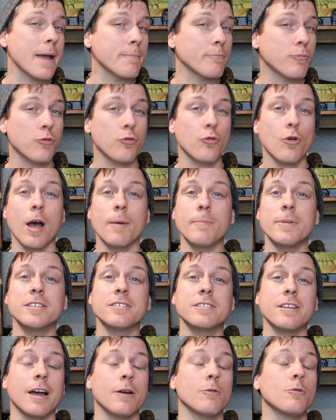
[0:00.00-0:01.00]
I
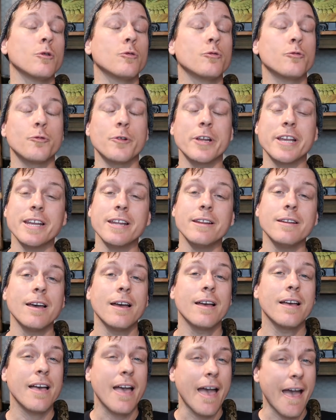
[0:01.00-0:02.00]
promise I will
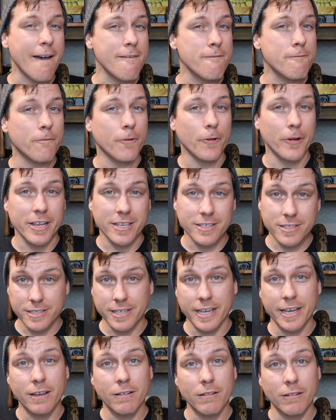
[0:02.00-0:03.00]
read every
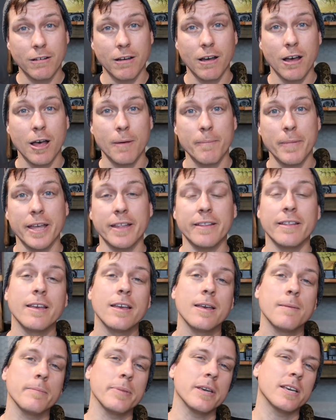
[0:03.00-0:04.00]
single comment
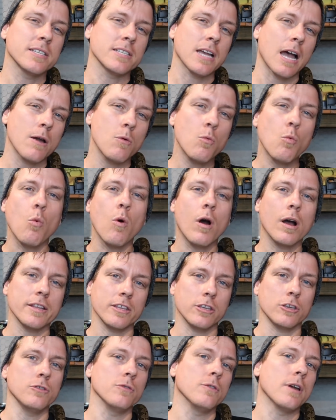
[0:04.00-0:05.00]
because I
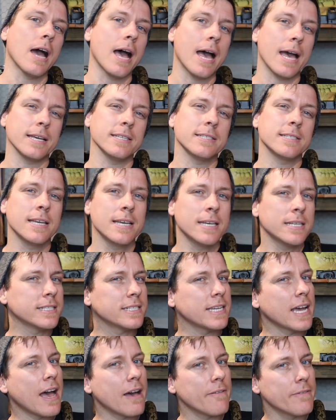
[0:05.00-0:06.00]
want you guys
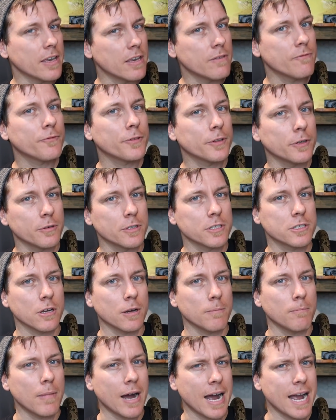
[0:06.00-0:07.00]
to have influence
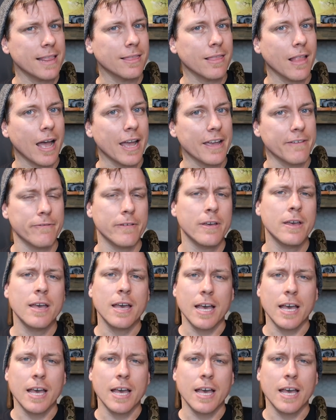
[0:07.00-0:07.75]
on my life